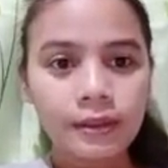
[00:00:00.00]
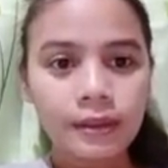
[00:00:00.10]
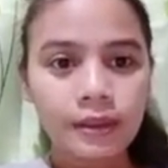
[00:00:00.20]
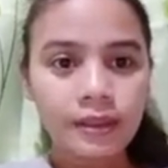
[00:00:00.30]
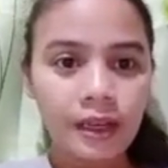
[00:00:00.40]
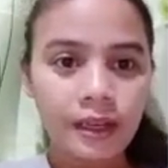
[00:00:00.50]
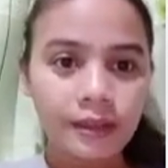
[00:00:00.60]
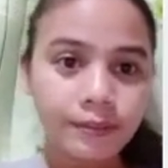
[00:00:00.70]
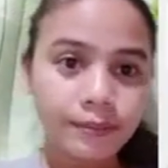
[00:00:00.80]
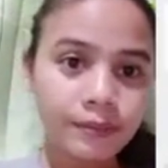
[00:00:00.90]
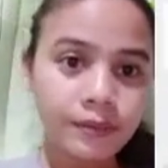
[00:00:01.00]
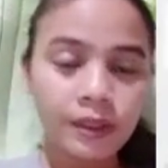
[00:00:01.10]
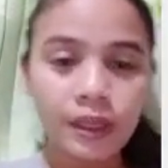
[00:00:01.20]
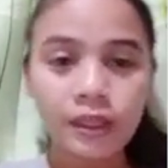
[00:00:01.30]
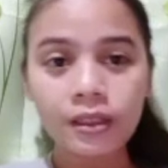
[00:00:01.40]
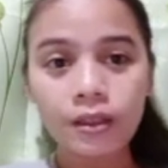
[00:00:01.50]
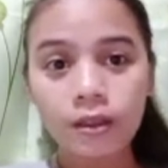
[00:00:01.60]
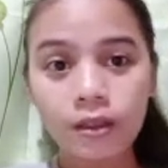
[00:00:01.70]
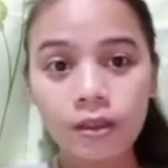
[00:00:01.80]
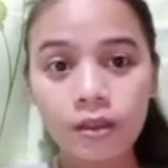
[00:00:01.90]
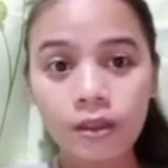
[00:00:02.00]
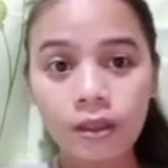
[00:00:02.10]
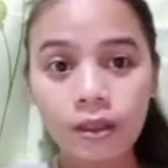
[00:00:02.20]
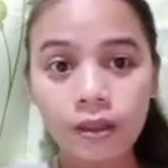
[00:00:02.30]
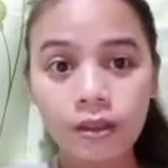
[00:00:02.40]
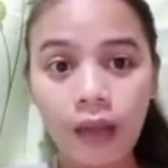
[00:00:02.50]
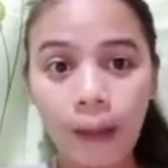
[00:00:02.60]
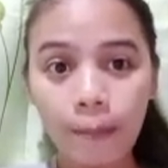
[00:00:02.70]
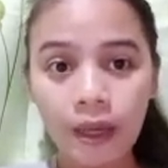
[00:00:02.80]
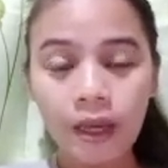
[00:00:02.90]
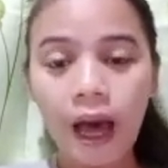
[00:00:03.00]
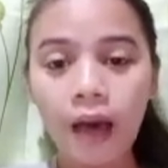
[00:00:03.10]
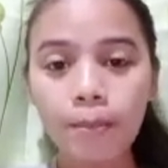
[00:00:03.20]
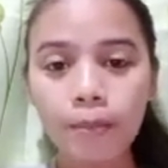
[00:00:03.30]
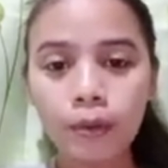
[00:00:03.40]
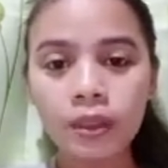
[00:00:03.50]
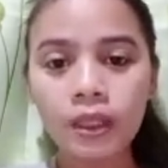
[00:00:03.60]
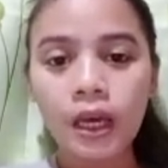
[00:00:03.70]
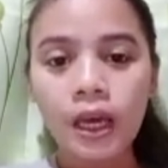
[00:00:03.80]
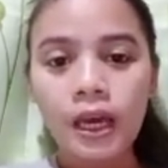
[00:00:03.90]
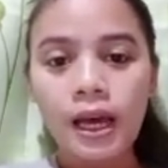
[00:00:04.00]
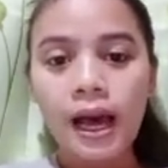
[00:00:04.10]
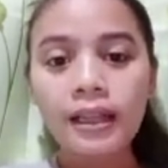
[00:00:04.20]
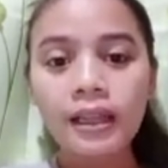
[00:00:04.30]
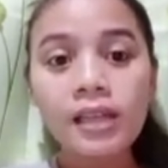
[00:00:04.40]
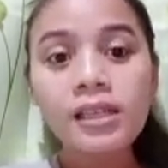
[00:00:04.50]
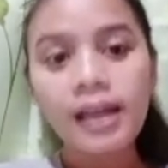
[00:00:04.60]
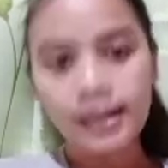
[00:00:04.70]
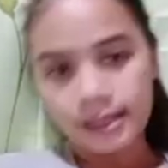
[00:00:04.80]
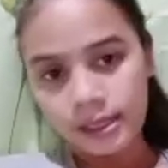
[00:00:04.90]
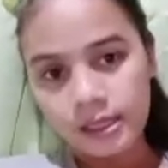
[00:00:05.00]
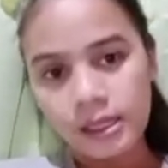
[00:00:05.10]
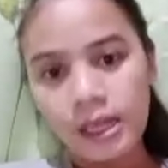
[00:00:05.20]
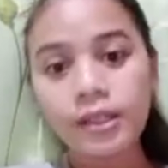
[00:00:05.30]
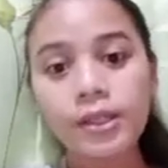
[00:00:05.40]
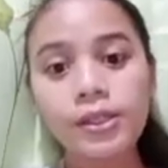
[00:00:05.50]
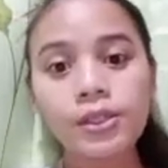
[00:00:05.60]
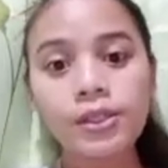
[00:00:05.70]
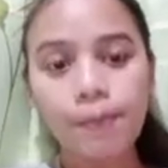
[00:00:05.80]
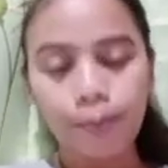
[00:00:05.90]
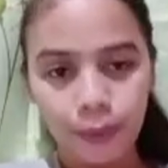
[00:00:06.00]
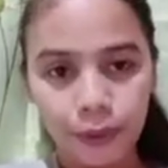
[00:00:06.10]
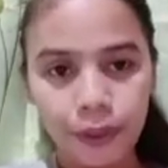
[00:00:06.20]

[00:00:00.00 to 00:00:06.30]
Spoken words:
And then in topic, I put attendance in December.